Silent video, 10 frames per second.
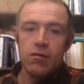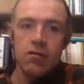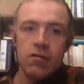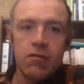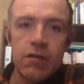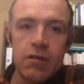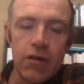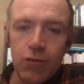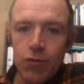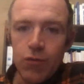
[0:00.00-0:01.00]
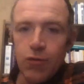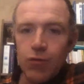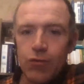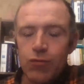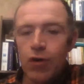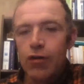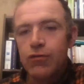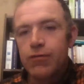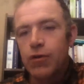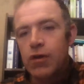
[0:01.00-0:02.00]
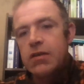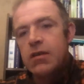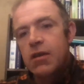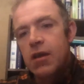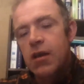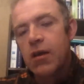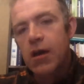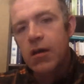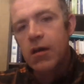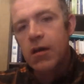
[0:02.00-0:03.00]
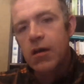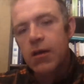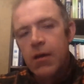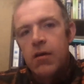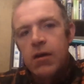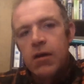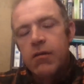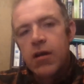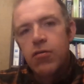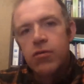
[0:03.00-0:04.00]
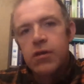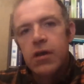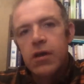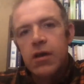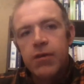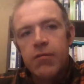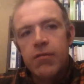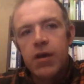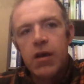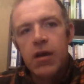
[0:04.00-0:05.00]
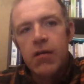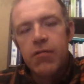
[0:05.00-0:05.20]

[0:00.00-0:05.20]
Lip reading: Thank you to all for listening. And yes, like you say, if they have